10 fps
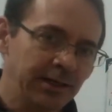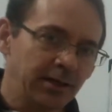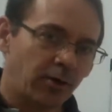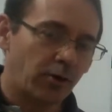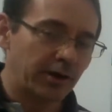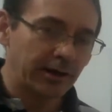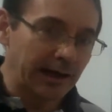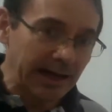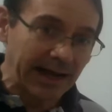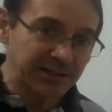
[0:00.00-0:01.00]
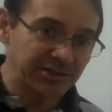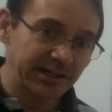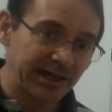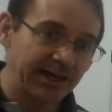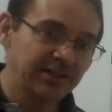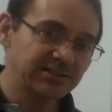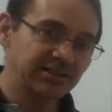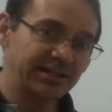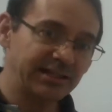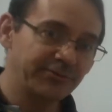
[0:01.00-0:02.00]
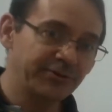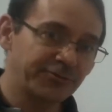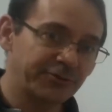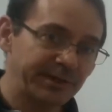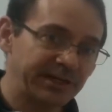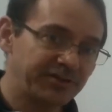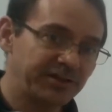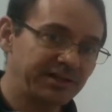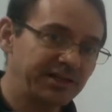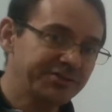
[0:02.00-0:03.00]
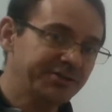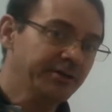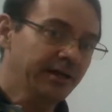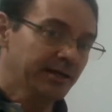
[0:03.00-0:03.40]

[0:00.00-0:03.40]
or actually, honestly, even for me as a teacher,